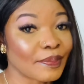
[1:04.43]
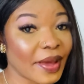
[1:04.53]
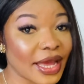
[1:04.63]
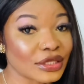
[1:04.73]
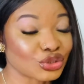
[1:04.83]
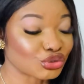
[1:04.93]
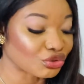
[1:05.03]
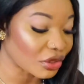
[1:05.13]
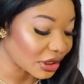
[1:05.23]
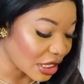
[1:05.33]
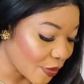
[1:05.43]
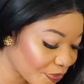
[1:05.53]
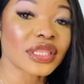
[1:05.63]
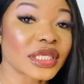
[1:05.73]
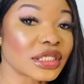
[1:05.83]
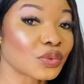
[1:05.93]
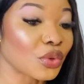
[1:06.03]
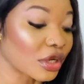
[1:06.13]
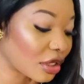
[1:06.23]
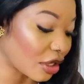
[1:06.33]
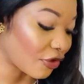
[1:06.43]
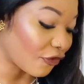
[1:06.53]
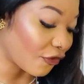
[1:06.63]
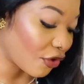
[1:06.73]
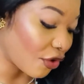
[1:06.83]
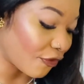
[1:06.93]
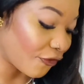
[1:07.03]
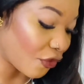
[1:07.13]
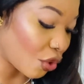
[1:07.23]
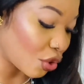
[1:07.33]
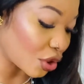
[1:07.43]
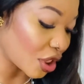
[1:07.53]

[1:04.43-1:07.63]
pants trouser. This one for